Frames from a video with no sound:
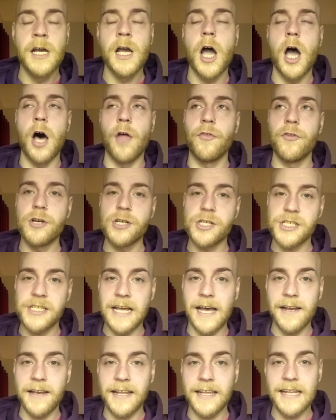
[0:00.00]

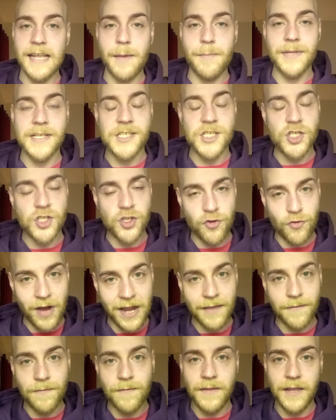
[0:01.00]
understanding them and
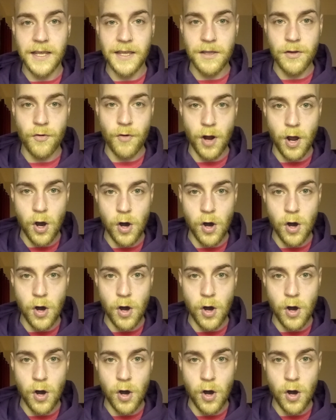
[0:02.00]
strengthening your